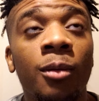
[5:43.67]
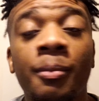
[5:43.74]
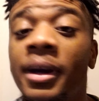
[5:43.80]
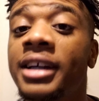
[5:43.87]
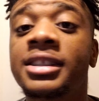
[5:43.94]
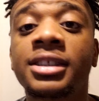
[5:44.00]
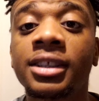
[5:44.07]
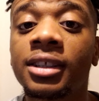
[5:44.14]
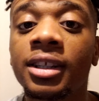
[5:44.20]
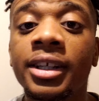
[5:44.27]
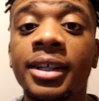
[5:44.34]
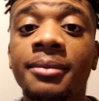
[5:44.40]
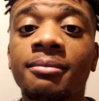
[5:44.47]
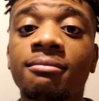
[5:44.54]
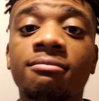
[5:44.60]

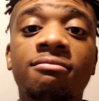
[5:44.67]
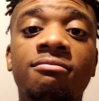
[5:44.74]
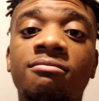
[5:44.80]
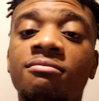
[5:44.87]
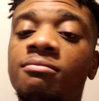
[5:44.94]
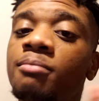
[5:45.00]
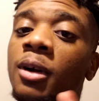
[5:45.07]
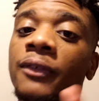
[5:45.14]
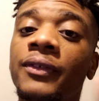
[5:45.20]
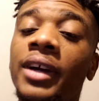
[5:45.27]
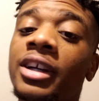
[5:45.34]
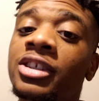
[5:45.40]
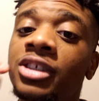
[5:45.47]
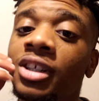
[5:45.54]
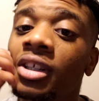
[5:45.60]
Basically,
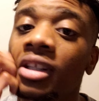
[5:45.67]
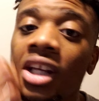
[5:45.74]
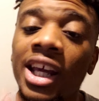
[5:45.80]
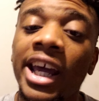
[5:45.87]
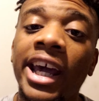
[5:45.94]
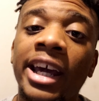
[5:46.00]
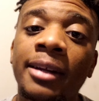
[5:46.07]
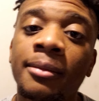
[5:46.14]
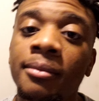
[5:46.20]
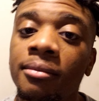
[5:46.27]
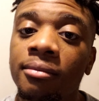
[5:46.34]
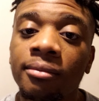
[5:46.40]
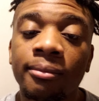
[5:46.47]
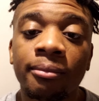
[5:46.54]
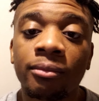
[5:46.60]
perfection, and
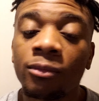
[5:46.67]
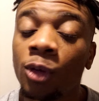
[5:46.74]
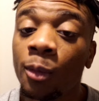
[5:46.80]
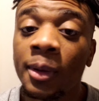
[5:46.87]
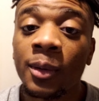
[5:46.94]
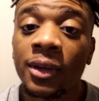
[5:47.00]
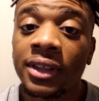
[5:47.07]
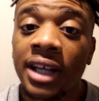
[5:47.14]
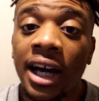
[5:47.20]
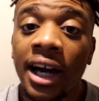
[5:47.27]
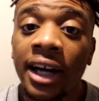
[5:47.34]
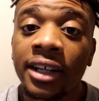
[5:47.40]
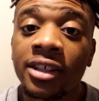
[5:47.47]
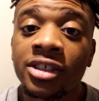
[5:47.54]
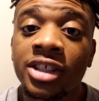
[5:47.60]
we'll be with
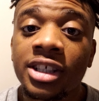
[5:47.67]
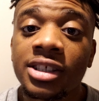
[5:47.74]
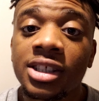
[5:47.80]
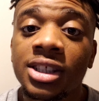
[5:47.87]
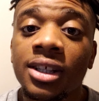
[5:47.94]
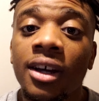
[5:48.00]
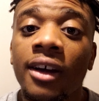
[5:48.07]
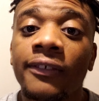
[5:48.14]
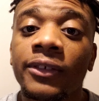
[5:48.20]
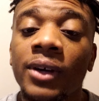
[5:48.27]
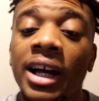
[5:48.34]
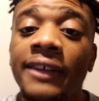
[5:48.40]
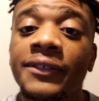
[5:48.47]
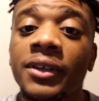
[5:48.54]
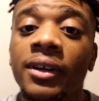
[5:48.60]
God and Jesus
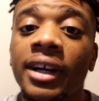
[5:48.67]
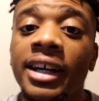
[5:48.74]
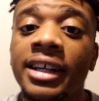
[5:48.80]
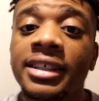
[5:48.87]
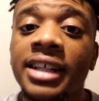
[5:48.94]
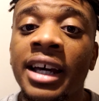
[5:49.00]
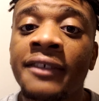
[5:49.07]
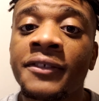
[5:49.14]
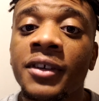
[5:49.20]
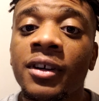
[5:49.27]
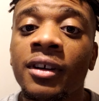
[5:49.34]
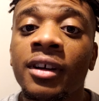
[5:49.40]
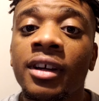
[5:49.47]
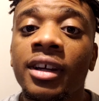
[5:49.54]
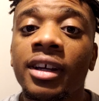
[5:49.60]
forever and
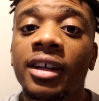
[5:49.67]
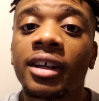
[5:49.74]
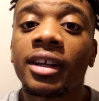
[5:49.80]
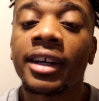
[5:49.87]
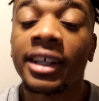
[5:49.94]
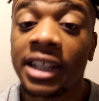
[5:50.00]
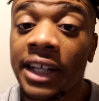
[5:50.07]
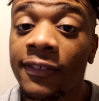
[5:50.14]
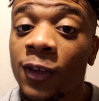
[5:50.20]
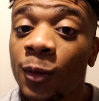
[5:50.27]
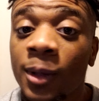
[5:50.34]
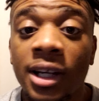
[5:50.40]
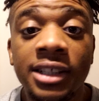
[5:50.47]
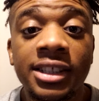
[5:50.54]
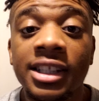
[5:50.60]
ever and ever
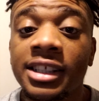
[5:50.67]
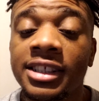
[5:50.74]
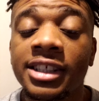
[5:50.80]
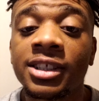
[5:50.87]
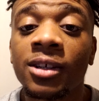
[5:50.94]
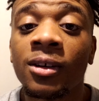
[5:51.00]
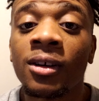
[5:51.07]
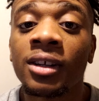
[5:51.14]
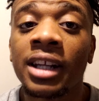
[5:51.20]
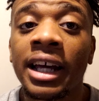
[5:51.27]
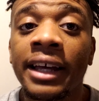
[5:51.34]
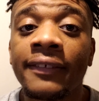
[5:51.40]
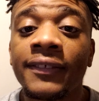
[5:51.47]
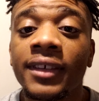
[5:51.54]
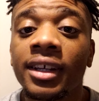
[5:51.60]
because it is eternal
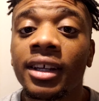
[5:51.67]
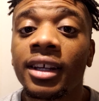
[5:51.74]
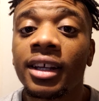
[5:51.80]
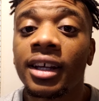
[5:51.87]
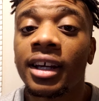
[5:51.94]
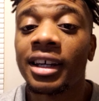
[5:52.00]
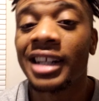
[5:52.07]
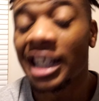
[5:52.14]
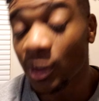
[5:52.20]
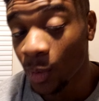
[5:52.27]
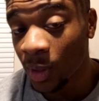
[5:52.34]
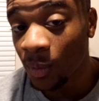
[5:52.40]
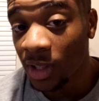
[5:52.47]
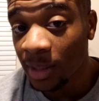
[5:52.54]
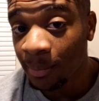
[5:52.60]
life that's
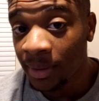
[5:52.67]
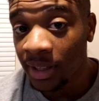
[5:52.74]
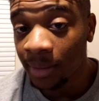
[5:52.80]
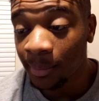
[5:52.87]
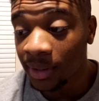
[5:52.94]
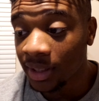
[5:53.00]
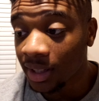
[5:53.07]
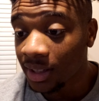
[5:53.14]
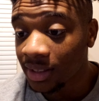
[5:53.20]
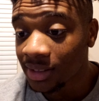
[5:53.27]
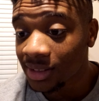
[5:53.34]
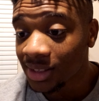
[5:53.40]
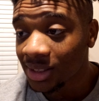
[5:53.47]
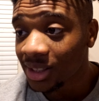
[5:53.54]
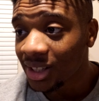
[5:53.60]
where you want to be
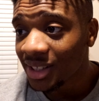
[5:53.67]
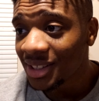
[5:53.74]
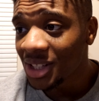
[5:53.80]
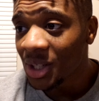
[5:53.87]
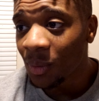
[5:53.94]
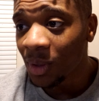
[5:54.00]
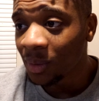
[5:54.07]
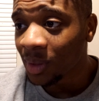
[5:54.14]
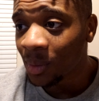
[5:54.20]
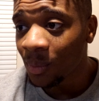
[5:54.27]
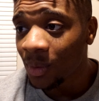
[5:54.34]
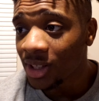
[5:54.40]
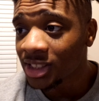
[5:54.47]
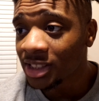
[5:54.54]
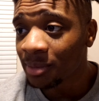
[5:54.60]
because no one really
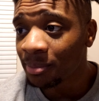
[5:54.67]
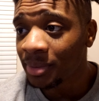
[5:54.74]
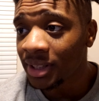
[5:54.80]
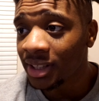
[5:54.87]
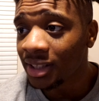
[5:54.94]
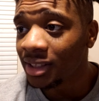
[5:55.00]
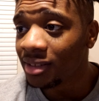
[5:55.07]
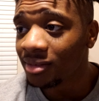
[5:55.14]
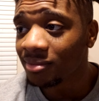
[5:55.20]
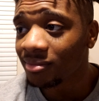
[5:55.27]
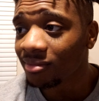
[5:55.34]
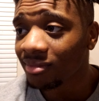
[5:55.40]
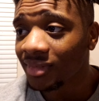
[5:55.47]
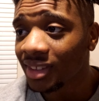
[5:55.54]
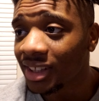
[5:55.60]
wants to be
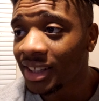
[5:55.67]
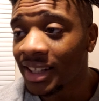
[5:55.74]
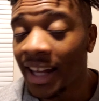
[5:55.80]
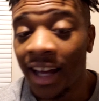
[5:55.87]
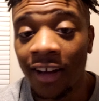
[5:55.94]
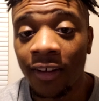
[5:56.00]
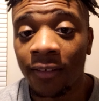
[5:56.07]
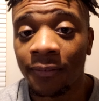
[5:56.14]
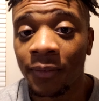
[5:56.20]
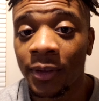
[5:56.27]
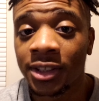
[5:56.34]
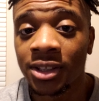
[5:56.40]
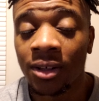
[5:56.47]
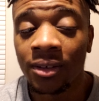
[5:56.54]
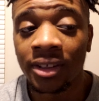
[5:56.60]
in hell for
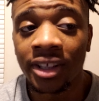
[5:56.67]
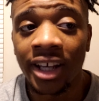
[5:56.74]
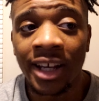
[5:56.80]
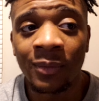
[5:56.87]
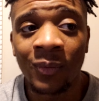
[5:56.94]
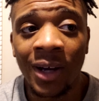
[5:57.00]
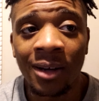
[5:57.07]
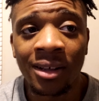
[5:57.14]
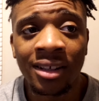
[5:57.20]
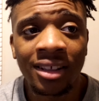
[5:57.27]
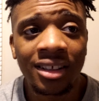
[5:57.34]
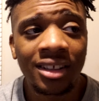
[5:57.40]
eternity. And why?